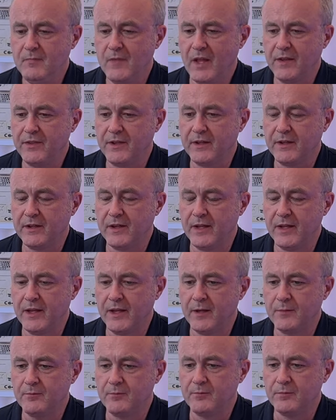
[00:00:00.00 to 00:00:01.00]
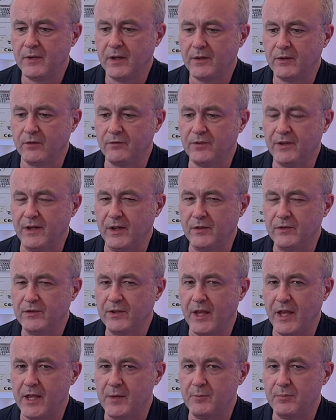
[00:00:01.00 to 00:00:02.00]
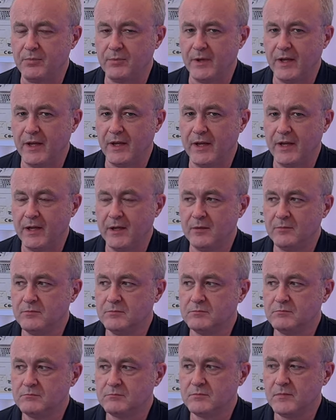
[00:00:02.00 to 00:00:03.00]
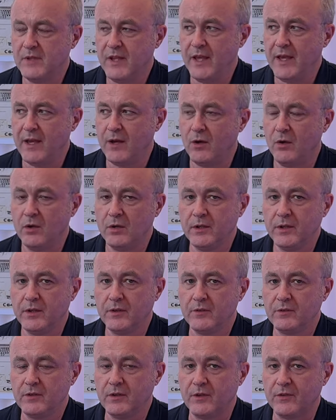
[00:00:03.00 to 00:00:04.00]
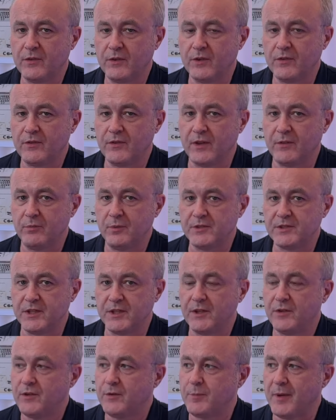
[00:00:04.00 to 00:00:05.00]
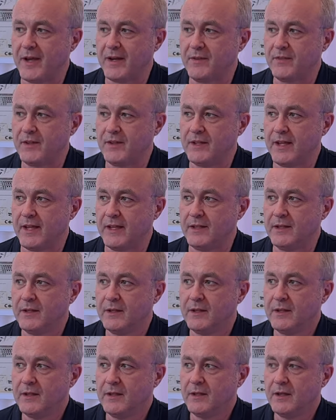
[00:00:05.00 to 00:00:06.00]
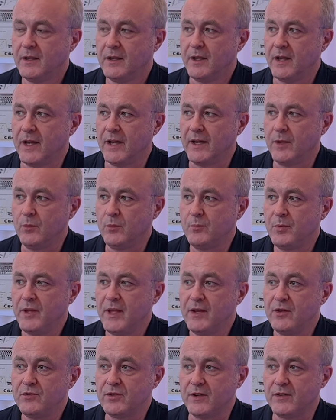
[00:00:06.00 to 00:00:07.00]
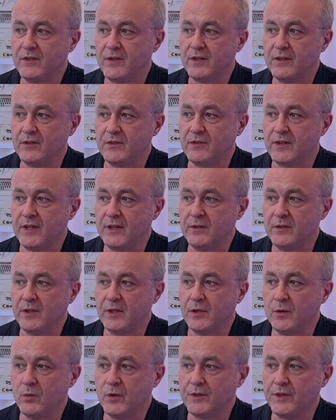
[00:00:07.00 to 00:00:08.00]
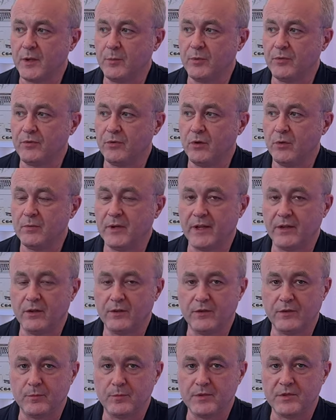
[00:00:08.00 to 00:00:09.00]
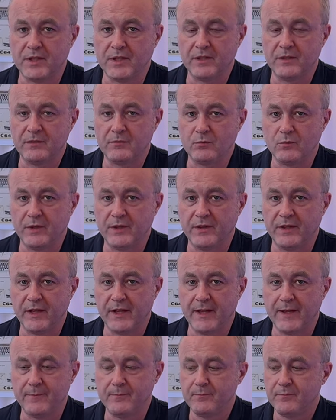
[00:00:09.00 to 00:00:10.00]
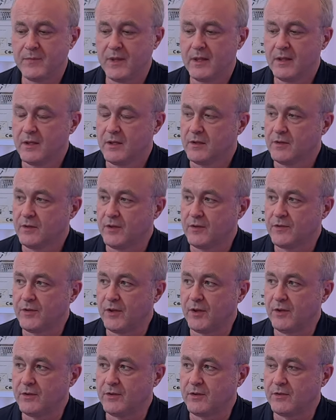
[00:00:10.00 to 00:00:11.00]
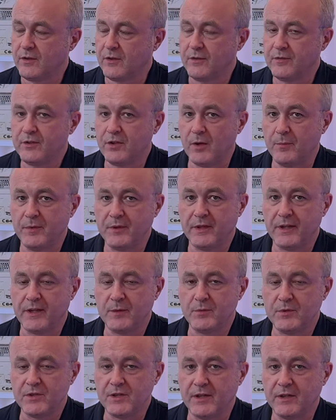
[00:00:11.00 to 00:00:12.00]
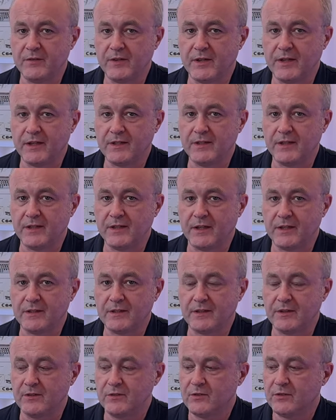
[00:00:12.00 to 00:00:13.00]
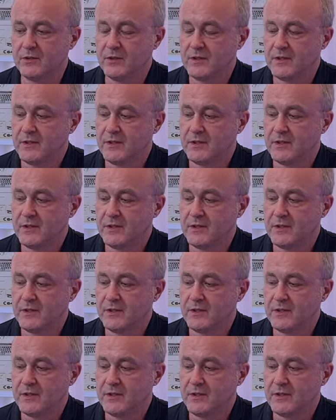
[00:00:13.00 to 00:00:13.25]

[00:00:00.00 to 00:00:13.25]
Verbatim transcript: I think um, I've got Videoscape. Um, yeah, all the, the sort of stuff which I used back in the day. And it would be interesting to see, you know, what they perform like on this machine with um, the so, sort of top of the line machine of the 1990s.